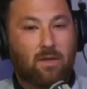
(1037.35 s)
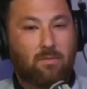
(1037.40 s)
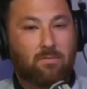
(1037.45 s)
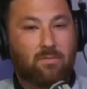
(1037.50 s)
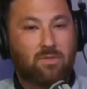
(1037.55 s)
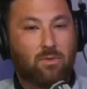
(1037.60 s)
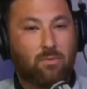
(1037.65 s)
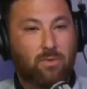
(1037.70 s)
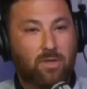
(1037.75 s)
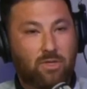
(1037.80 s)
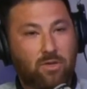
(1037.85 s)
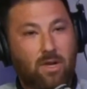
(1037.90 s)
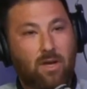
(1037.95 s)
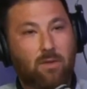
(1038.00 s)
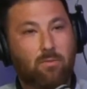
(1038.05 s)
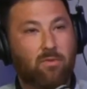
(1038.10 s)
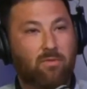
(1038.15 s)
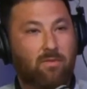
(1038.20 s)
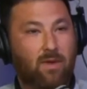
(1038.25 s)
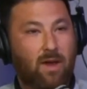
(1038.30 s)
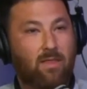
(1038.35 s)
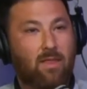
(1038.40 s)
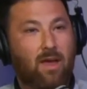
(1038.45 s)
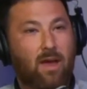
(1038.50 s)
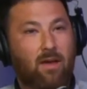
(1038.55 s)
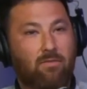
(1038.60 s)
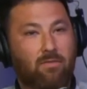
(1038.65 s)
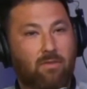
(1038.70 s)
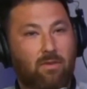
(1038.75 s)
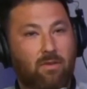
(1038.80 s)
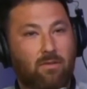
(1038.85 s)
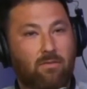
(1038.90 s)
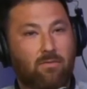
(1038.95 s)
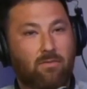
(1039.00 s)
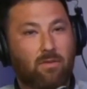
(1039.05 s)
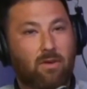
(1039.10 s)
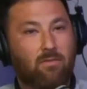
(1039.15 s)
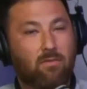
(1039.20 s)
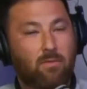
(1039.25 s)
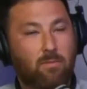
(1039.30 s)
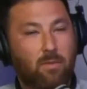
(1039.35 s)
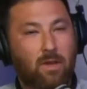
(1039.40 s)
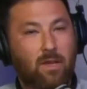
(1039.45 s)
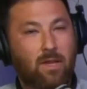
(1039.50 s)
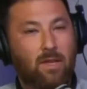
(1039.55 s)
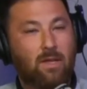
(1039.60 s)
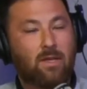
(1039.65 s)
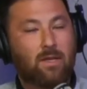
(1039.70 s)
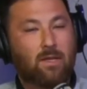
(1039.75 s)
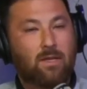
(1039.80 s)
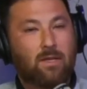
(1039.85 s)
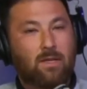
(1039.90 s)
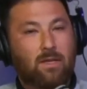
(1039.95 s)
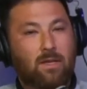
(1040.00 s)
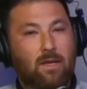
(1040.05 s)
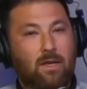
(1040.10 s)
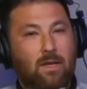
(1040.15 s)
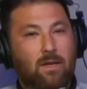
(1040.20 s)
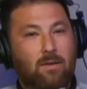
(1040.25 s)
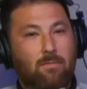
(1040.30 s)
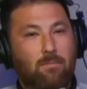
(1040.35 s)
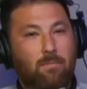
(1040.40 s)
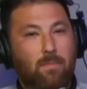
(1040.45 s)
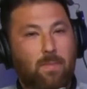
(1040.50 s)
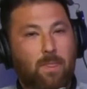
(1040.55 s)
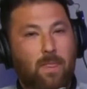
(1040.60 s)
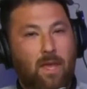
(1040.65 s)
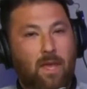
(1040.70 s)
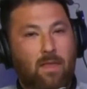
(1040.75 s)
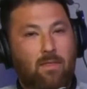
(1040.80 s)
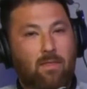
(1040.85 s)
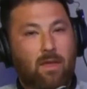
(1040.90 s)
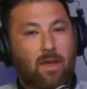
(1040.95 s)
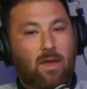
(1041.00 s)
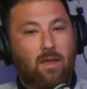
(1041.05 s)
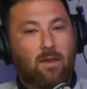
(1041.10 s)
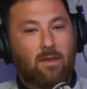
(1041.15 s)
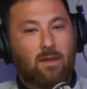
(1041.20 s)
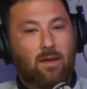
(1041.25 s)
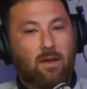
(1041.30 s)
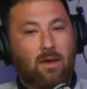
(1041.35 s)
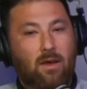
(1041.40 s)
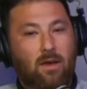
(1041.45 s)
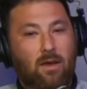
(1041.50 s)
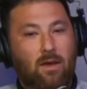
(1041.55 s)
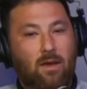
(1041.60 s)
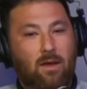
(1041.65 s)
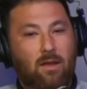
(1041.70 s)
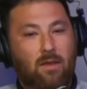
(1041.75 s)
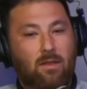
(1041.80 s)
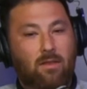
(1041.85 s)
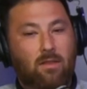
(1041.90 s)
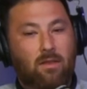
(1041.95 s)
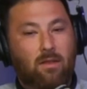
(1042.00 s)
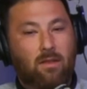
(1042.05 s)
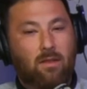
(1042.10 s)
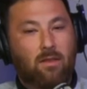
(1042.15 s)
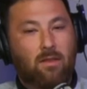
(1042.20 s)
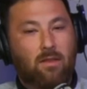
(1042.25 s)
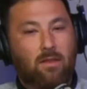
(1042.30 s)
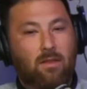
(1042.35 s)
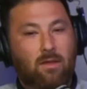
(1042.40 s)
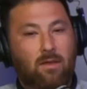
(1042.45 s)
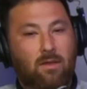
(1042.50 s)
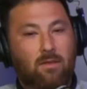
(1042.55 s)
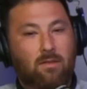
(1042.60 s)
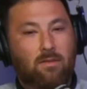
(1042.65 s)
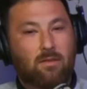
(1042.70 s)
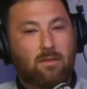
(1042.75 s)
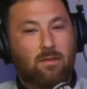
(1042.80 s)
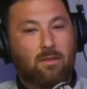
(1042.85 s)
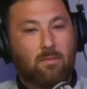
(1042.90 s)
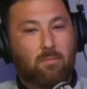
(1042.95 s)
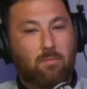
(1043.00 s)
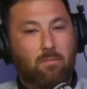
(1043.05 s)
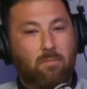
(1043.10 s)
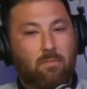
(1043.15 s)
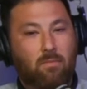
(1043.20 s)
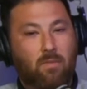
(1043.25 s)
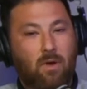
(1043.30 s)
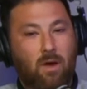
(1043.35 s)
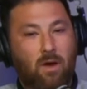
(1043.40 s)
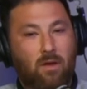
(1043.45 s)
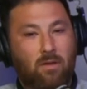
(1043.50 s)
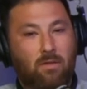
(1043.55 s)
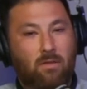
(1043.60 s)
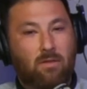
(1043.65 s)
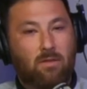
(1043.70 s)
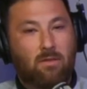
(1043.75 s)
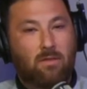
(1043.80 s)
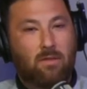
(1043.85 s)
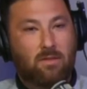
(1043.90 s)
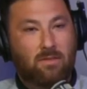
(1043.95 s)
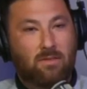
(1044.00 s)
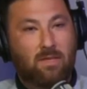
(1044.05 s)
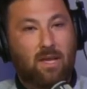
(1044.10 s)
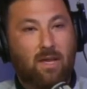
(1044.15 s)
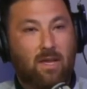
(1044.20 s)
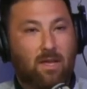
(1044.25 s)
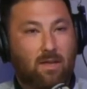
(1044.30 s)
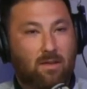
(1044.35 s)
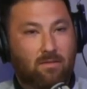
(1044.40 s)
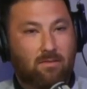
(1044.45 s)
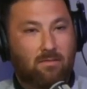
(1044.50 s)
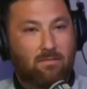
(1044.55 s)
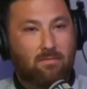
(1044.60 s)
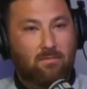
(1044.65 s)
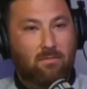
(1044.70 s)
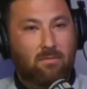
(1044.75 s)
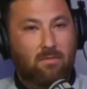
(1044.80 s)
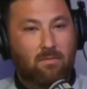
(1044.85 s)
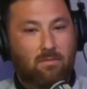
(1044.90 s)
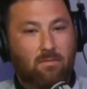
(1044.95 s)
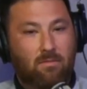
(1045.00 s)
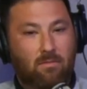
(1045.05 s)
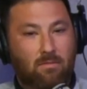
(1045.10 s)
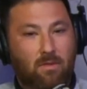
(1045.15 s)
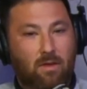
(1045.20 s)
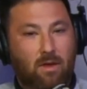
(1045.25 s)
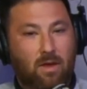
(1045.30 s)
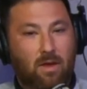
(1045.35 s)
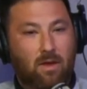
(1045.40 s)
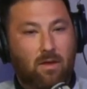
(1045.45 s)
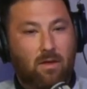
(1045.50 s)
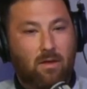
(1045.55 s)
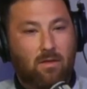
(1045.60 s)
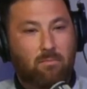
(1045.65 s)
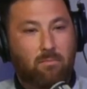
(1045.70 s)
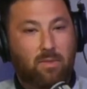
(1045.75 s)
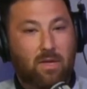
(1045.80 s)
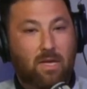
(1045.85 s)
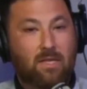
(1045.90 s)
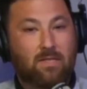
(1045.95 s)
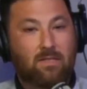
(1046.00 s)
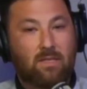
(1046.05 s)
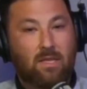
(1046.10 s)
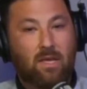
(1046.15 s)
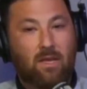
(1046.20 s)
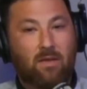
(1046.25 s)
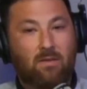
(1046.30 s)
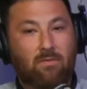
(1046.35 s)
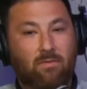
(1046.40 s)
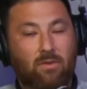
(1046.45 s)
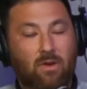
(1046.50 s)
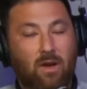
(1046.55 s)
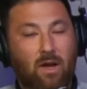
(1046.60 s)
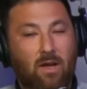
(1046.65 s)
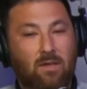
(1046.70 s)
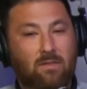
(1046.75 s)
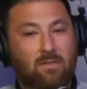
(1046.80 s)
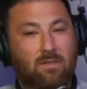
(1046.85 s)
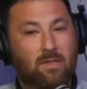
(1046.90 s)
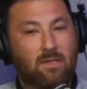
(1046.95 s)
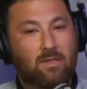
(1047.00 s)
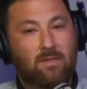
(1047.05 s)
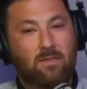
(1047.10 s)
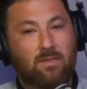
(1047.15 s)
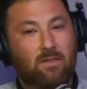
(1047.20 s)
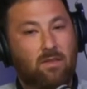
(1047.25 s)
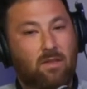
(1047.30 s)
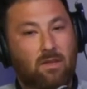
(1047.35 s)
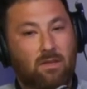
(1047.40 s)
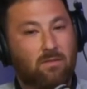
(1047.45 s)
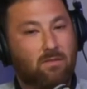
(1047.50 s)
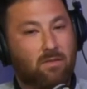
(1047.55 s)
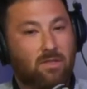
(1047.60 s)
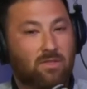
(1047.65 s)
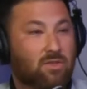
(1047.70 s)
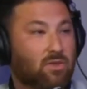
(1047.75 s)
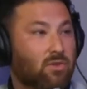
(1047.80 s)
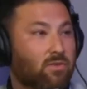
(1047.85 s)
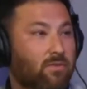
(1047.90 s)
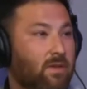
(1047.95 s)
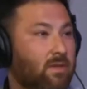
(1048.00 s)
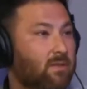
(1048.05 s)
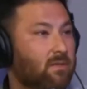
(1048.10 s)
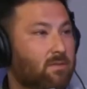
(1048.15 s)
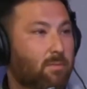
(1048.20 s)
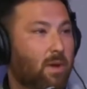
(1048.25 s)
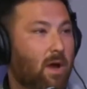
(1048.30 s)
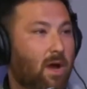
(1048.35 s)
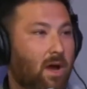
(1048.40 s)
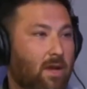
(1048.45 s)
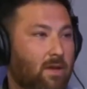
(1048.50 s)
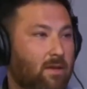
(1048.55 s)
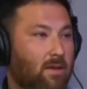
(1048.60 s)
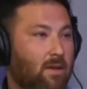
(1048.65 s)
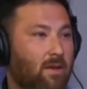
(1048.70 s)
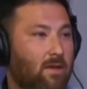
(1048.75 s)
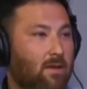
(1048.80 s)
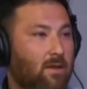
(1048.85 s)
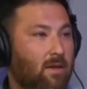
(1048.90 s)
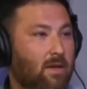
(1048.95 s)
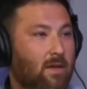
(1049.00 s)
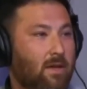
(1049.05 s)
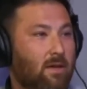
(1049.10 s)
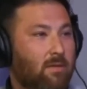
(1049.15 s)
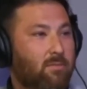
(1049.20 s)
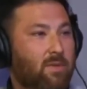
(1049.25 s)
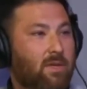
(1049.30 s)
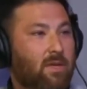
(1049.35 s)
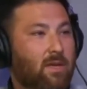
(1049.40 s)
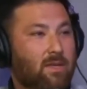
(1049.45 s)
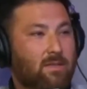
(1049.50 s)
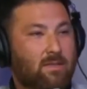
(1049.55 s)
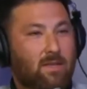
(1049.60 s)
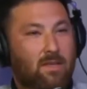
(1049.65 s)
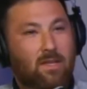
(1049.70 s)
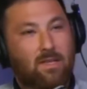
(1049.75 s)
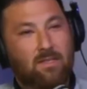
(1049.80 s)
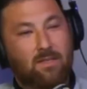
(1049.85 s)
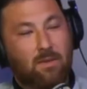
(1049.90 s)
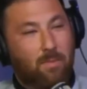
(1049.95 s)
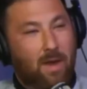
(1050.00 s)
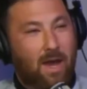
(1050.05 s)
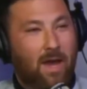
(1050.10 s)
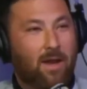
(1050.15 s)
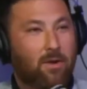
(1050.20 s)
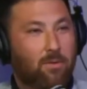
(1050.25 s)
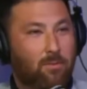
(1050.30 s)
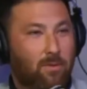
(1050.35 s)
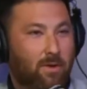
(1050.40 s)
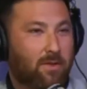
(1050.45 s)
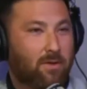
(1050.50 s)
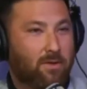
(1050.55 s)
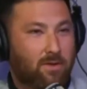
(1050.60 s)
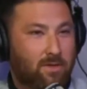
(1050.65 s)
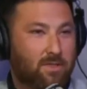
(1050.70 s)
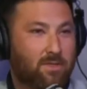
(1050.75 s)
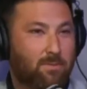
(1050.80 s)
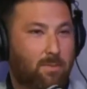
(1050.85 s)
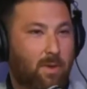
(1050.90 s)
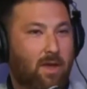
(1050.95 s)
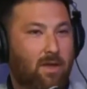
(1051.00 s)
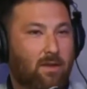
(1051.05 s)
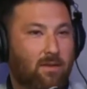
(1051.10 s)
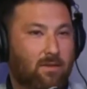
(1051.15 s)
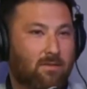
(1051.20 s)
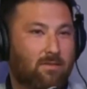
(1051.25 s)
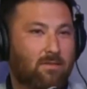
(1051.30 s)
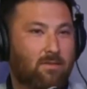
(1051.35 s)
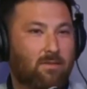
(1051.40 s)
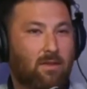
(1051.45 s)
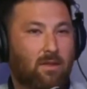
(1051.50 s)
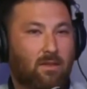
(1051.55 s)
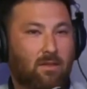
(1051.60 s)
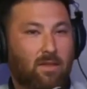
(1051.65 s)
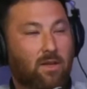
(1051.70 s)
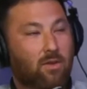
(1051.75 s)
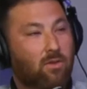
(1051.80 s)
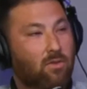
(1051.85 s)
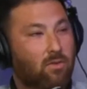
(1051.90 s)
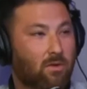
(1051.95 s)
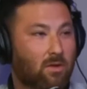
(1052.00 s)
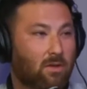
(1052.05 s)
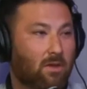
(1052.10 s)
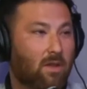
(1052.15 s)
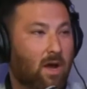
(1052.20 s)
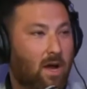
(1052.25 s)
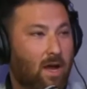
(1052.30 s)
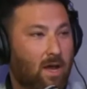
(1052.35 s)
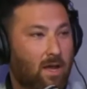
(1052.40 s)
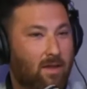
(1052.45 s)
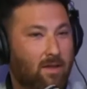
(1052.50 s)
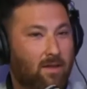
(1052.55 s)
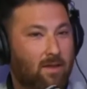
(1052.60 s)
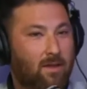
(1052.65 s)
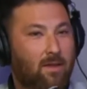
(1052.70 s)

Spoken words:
So we try to provide that for everybody. And then the second biggest thing for us is the service behind it, because it doesn't matter whether you spend a little or a lot.